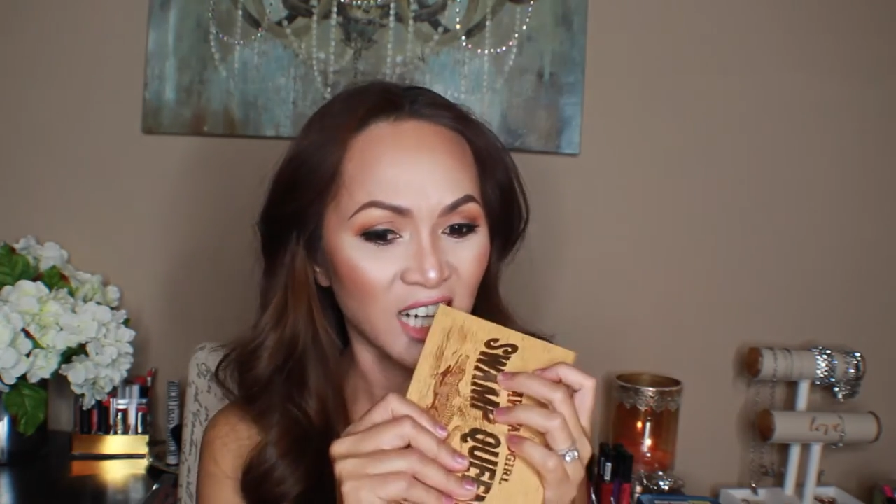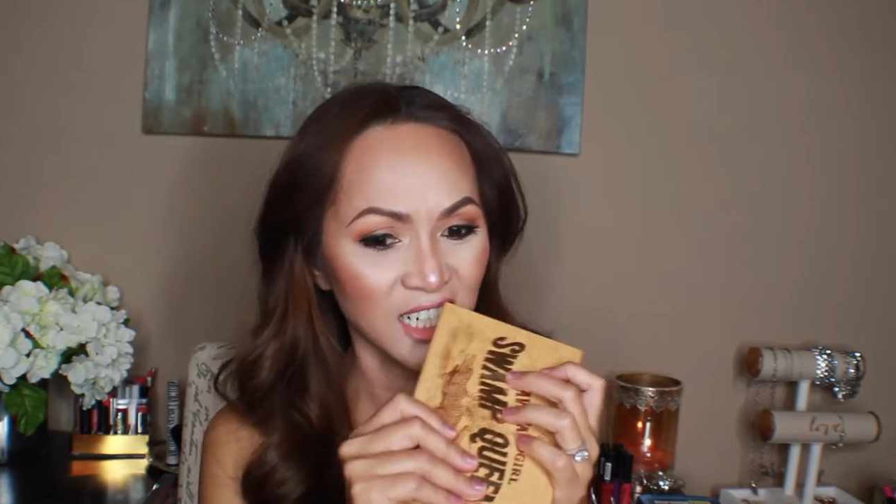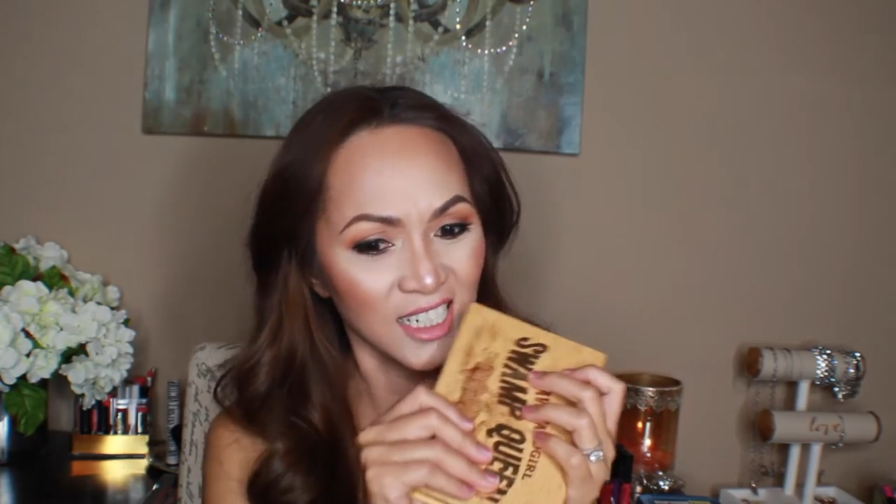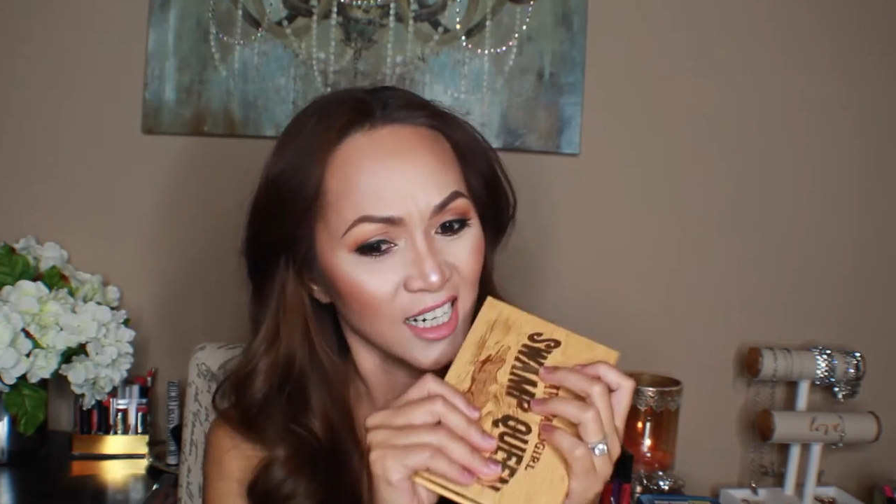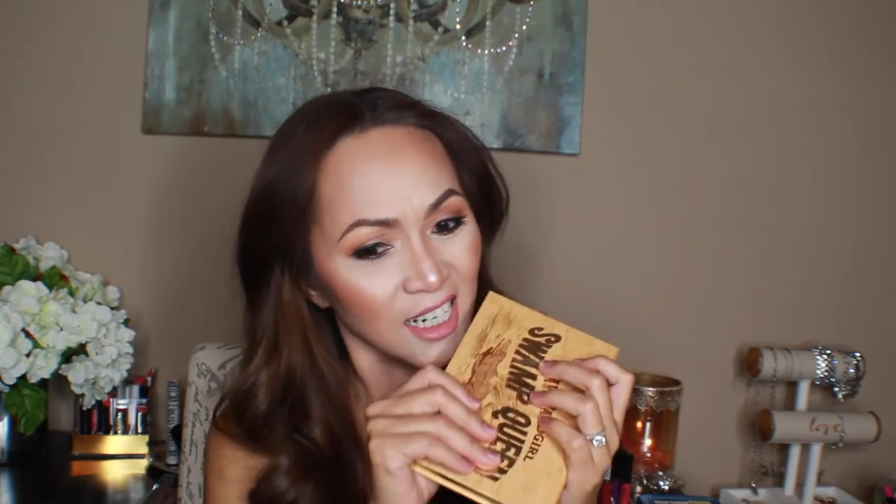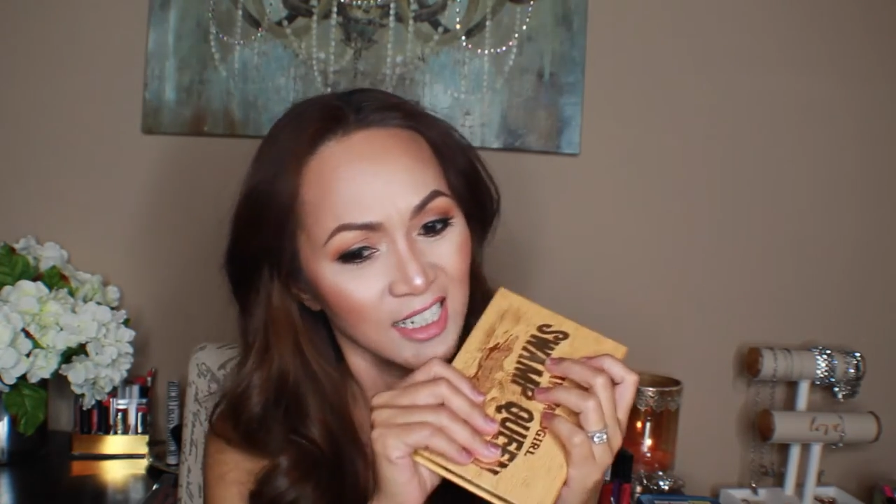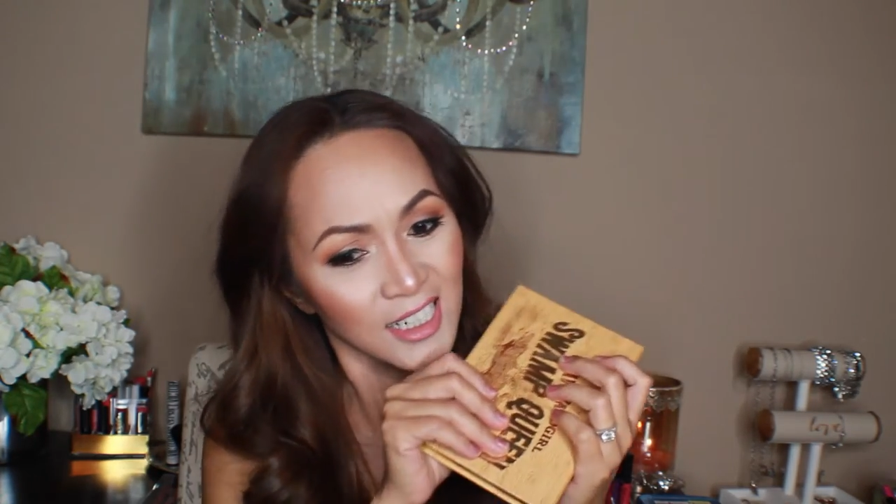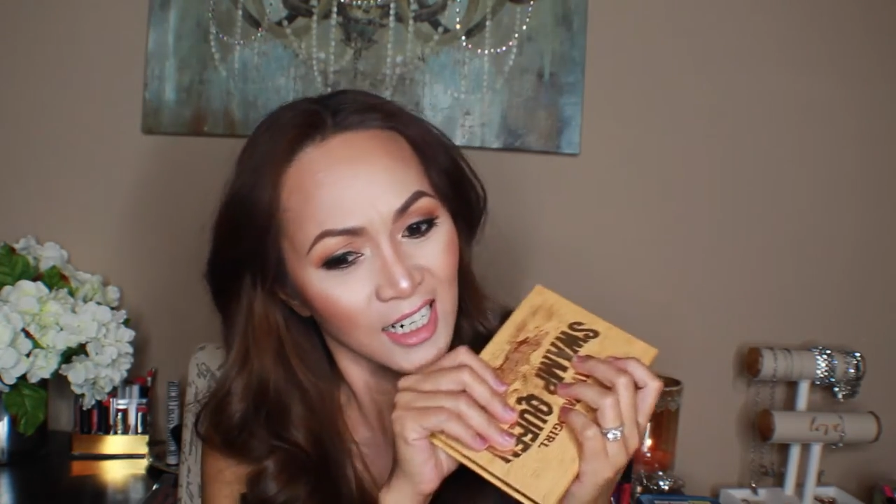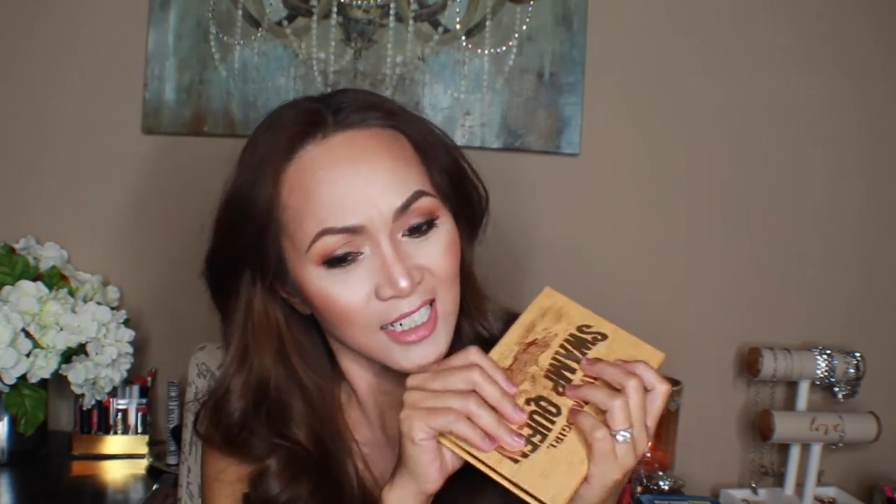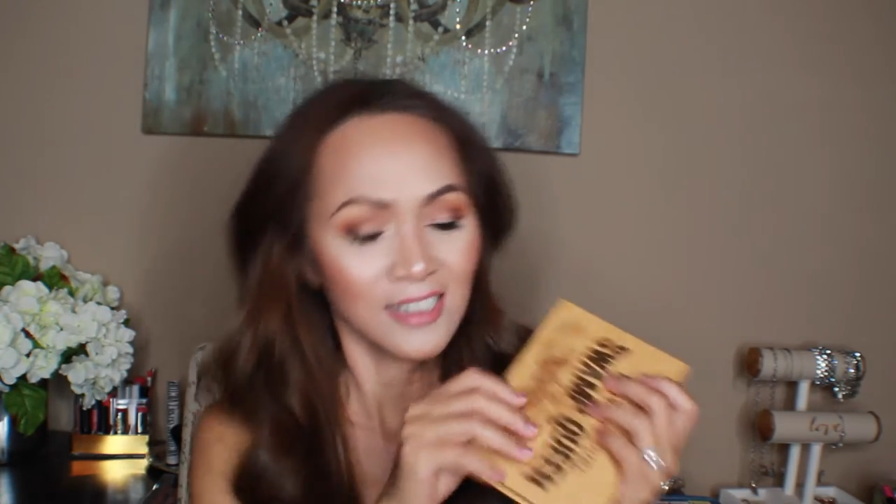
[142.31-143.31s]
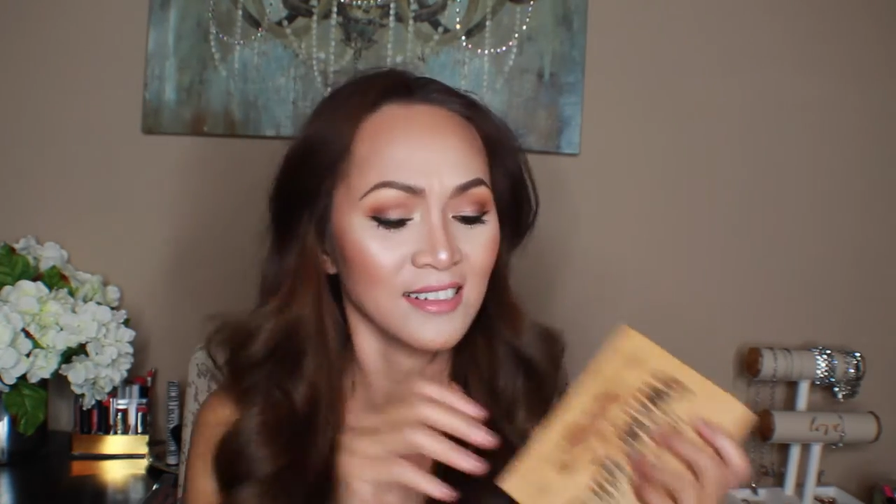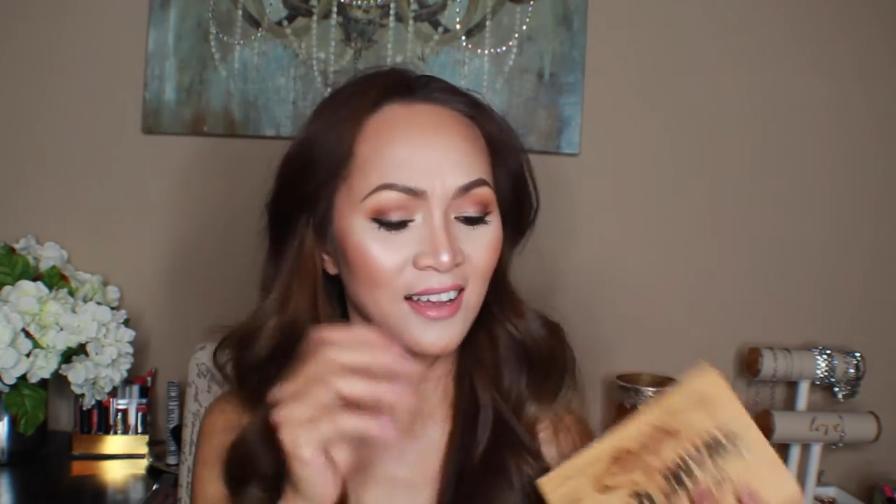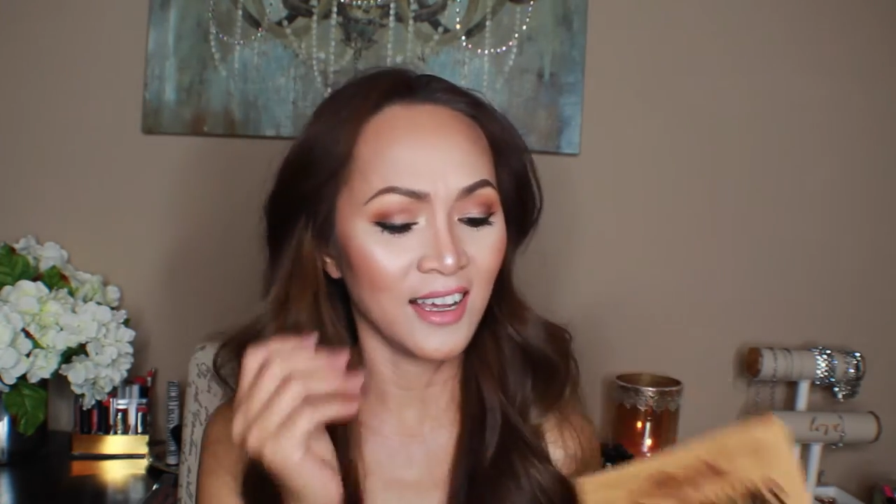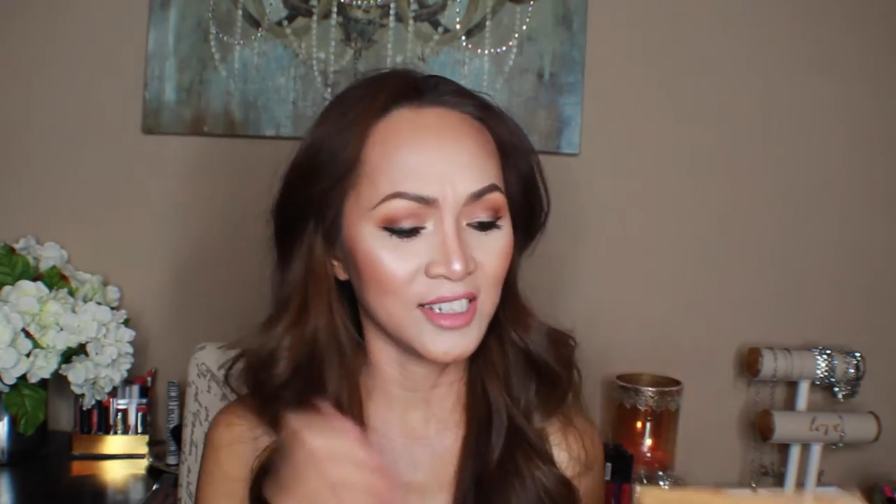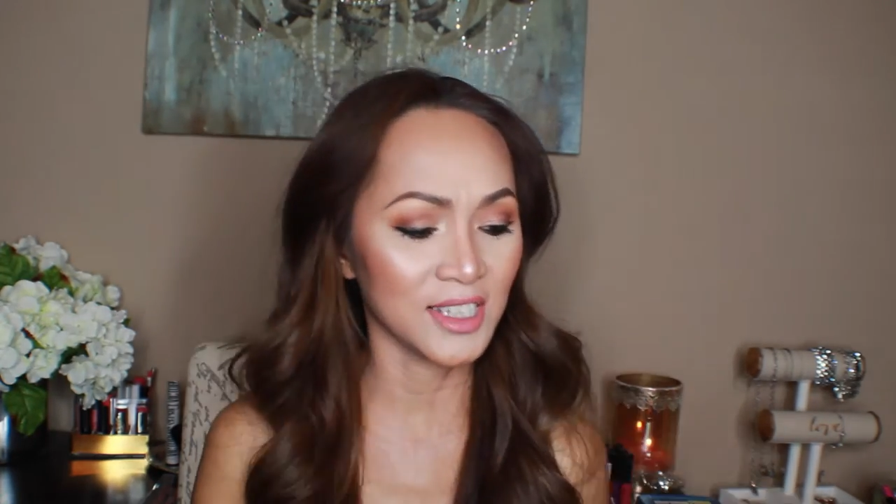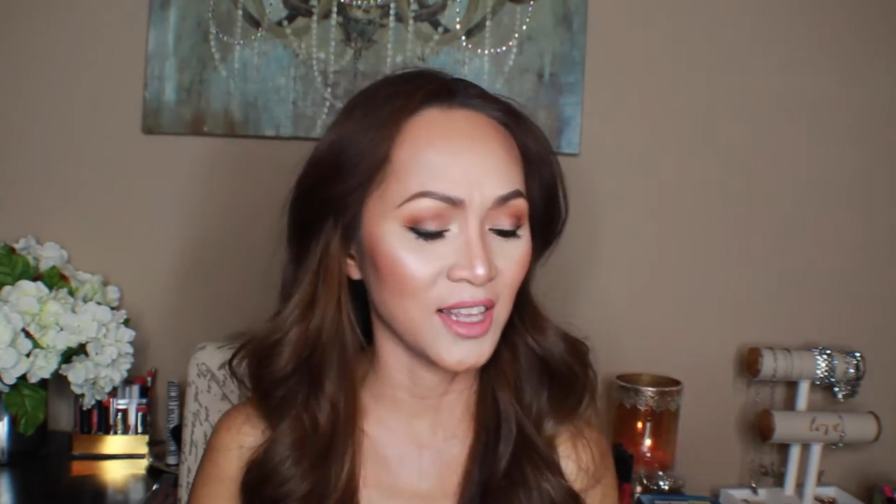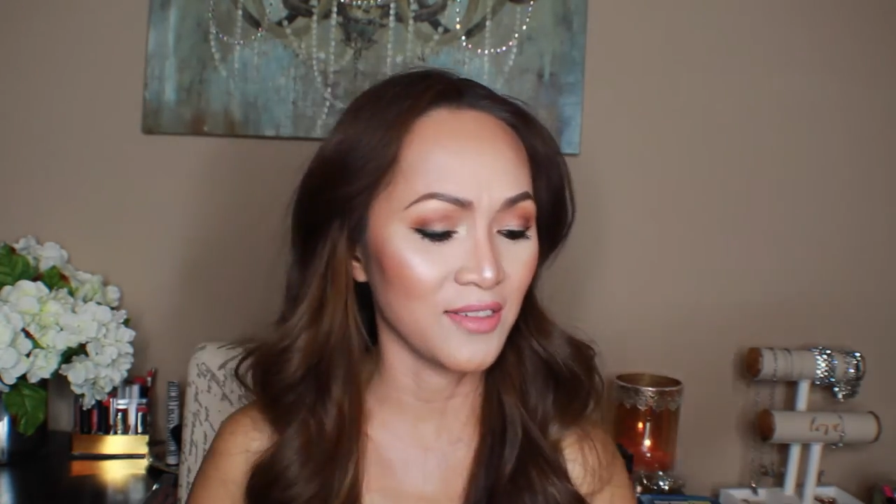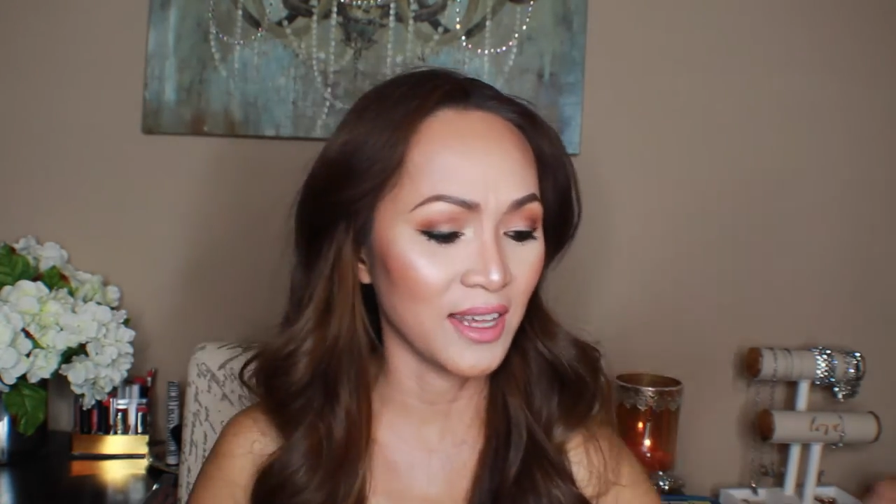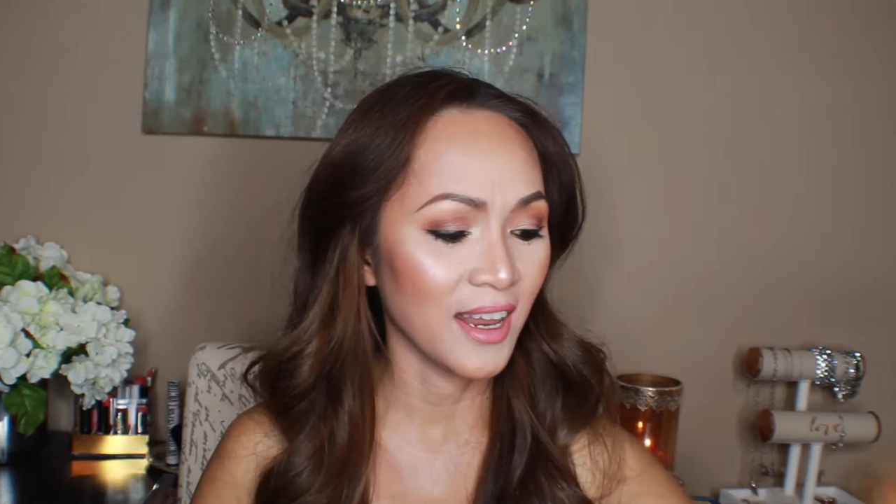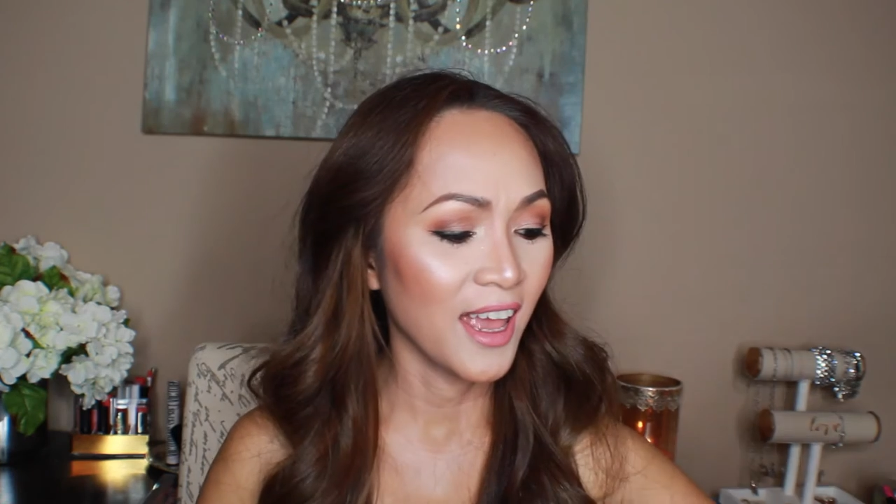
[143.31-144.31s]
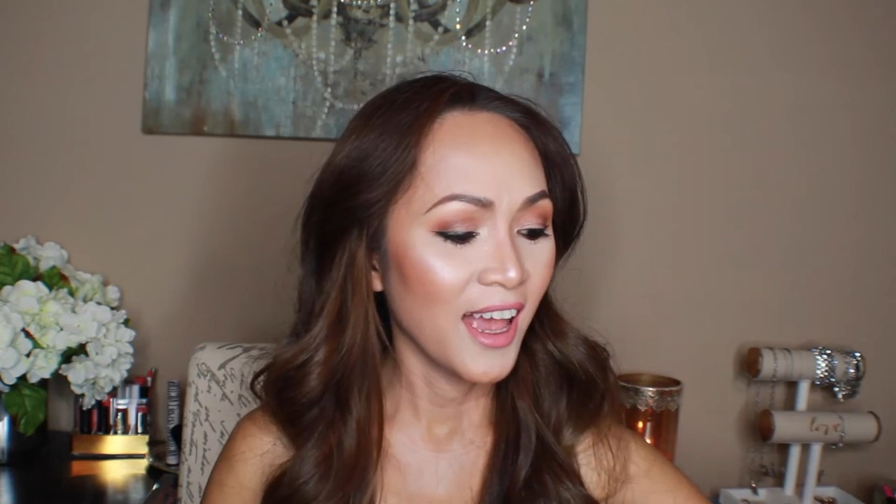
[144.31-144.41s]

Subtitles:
I just love it.